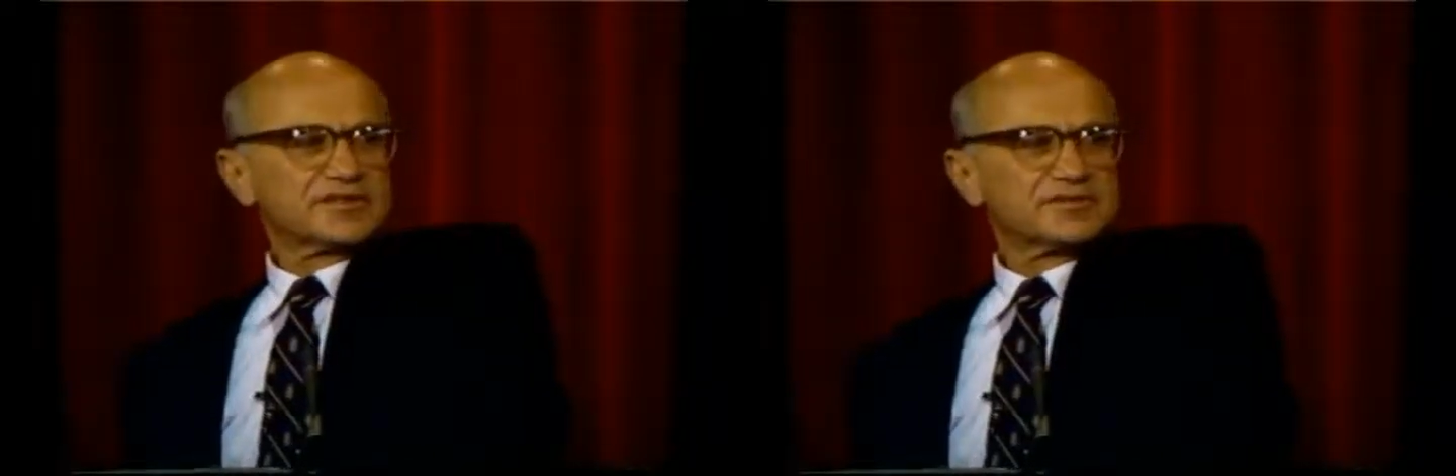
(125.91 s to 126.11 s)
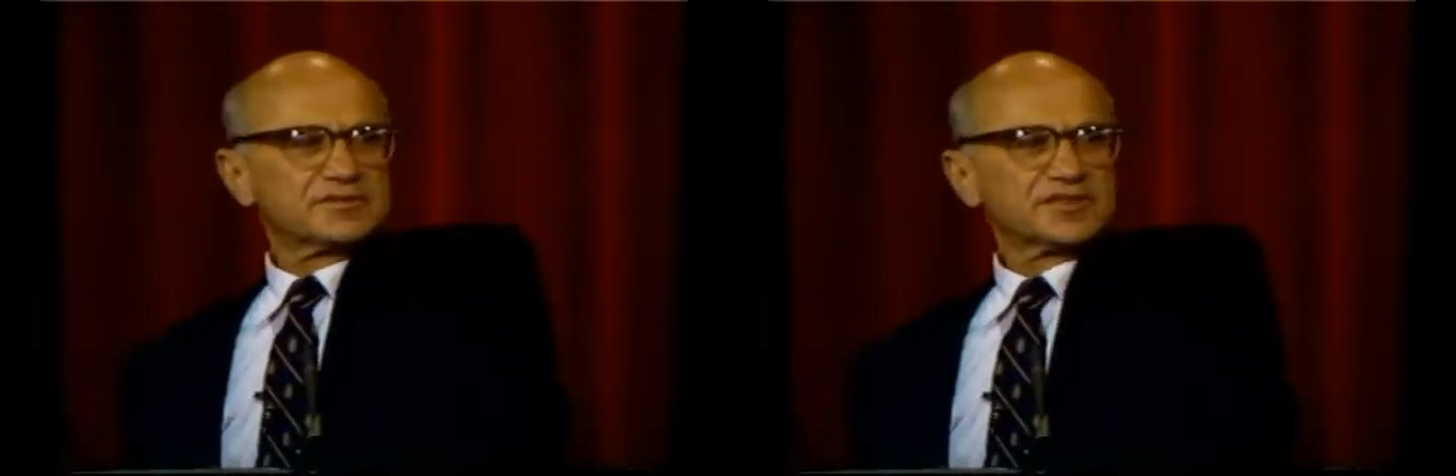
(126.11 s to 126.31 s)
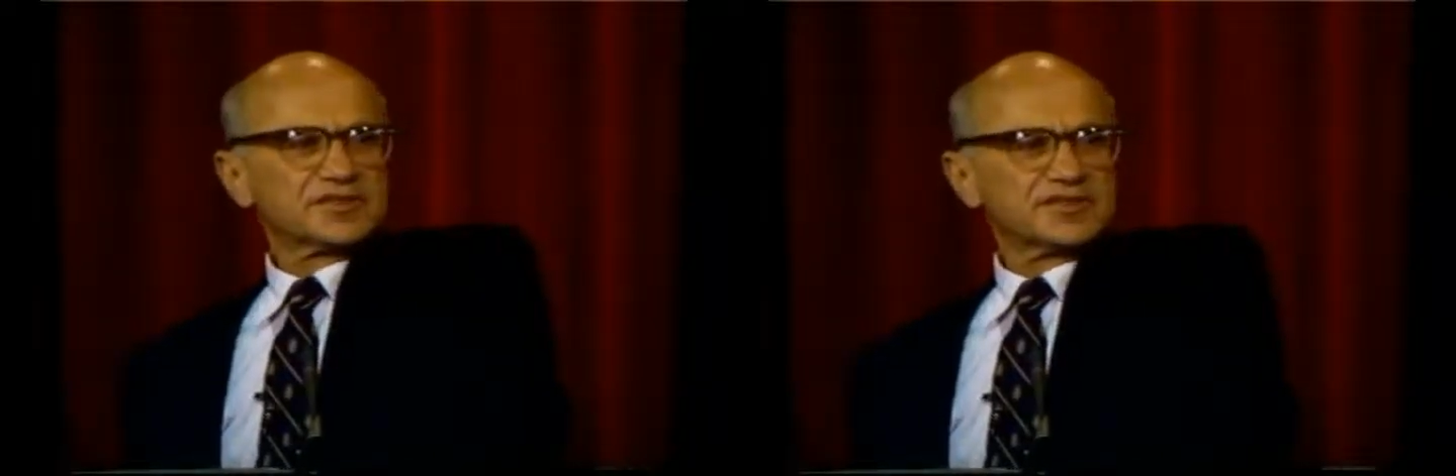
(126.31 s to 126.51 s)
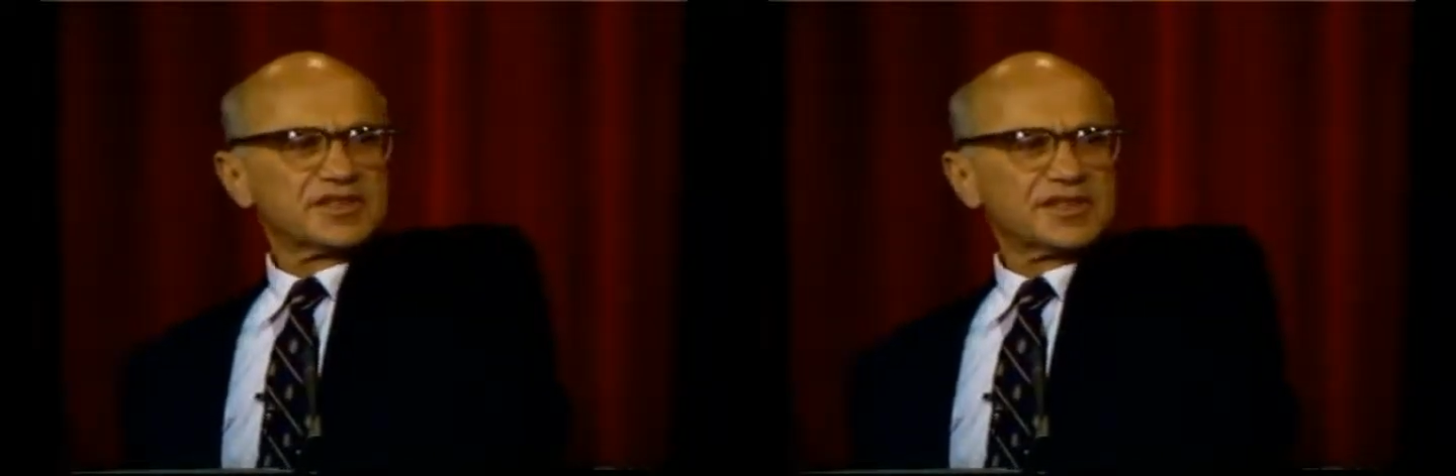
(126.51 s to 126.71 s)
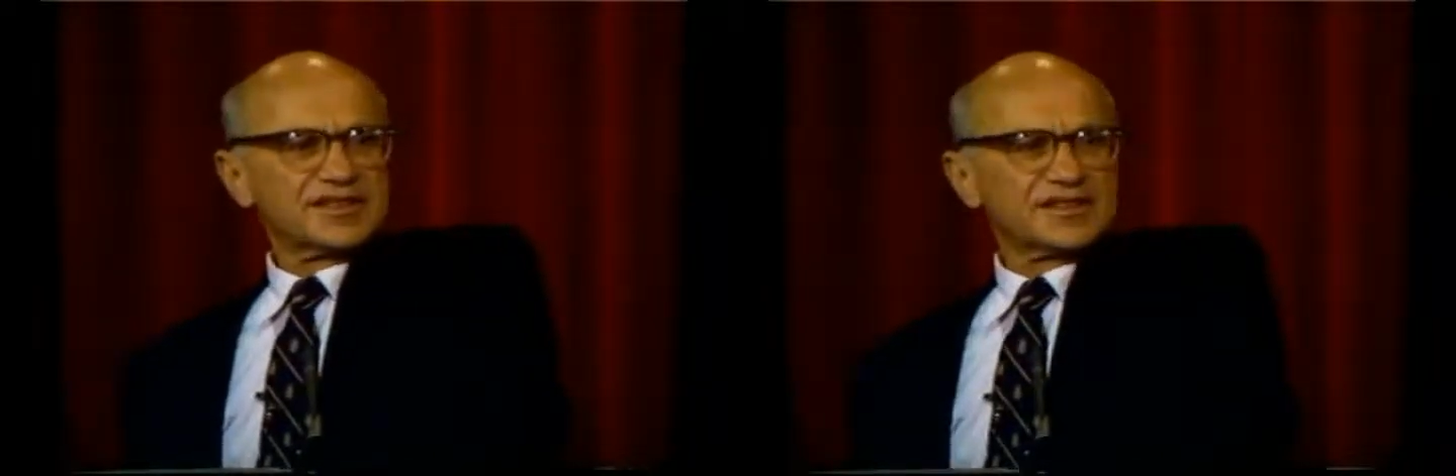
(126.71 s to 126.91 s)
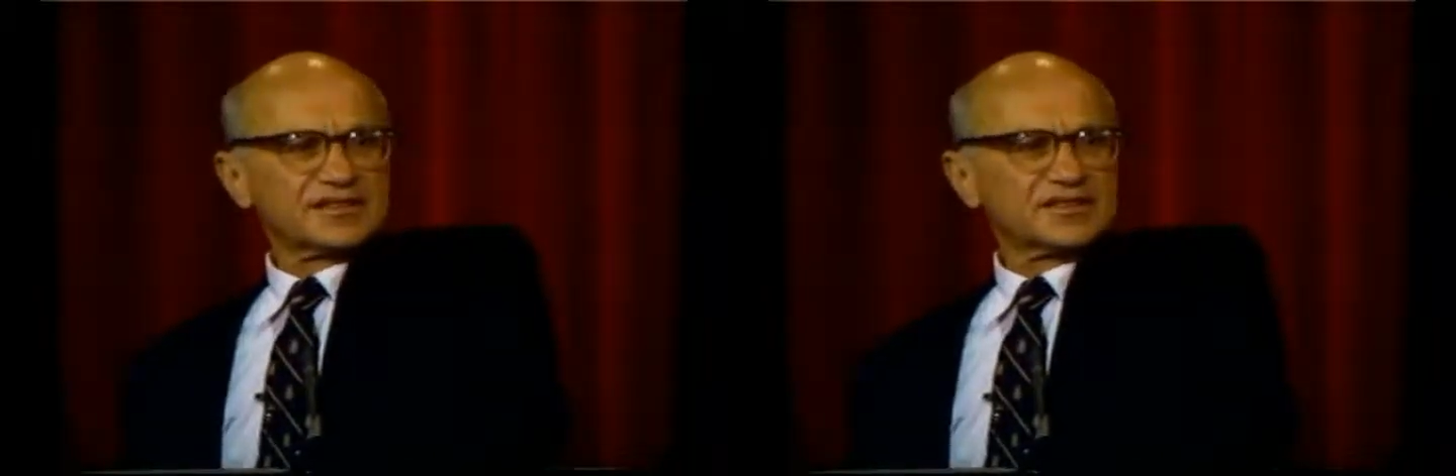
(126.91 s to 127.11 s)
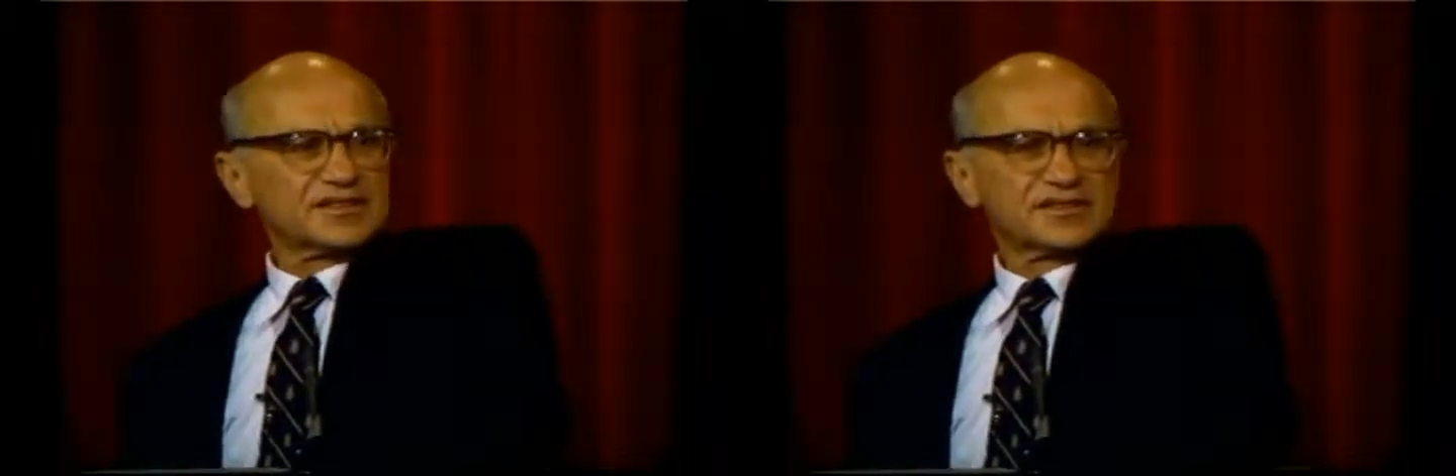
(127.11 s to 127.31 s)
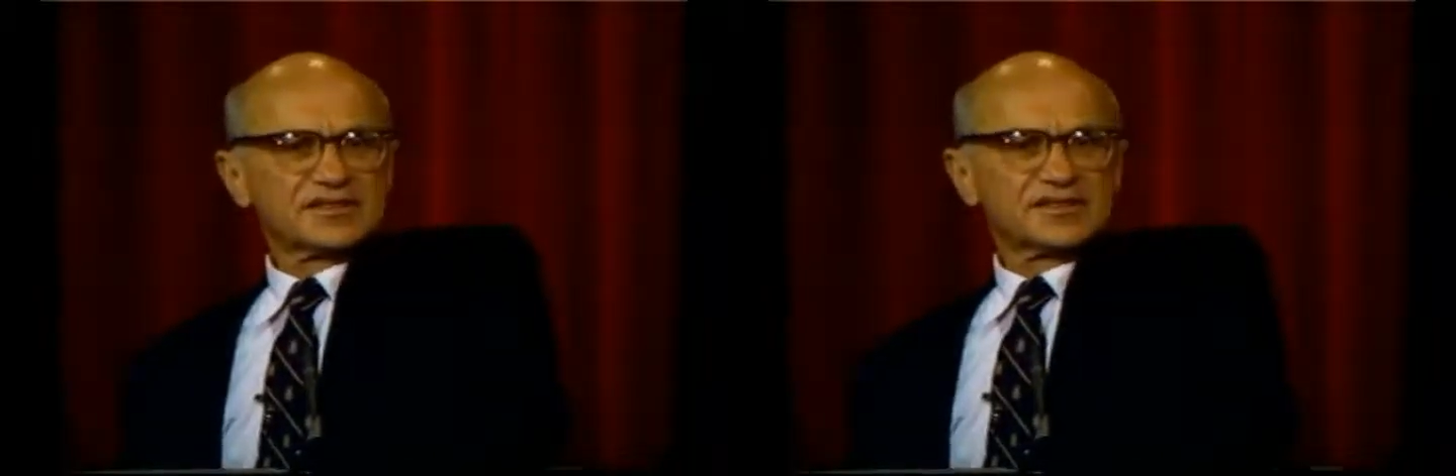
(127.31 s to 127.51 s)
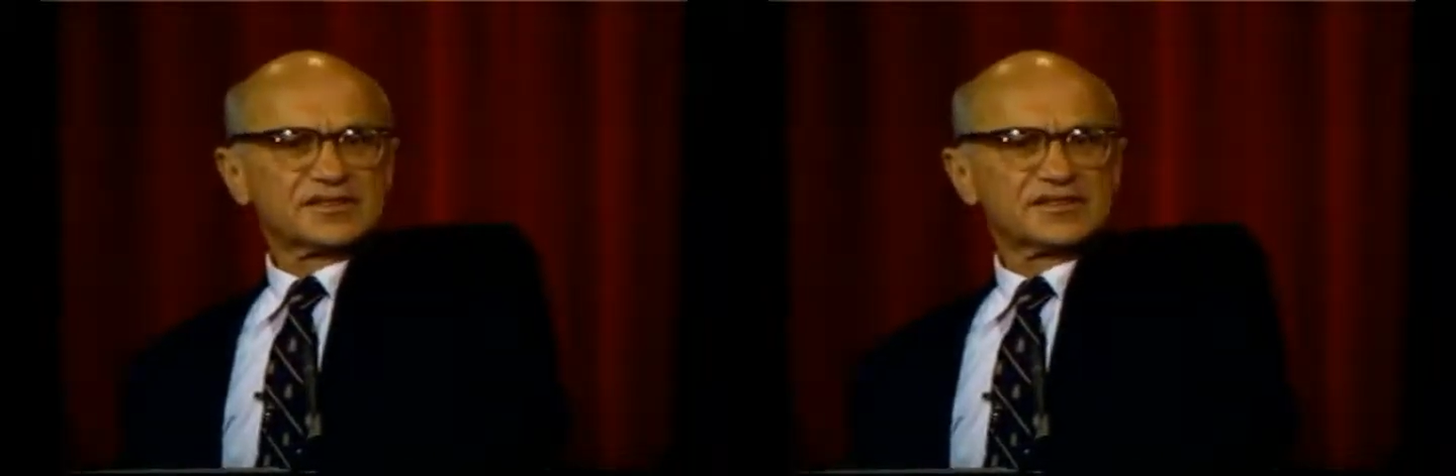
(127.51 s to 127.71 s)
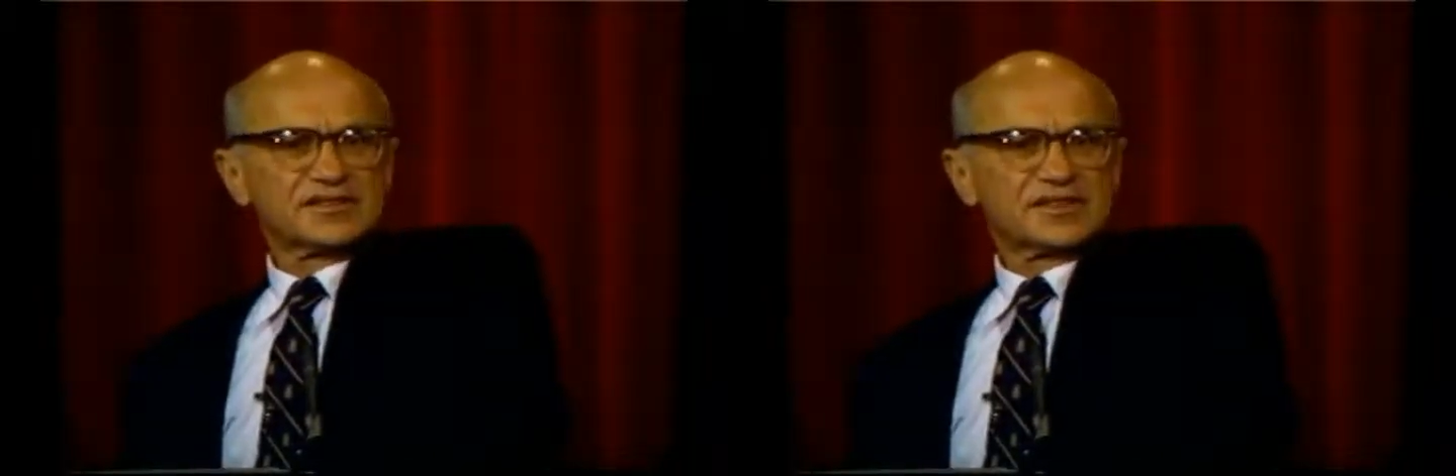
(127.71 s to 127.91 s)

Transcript: which is not, uh,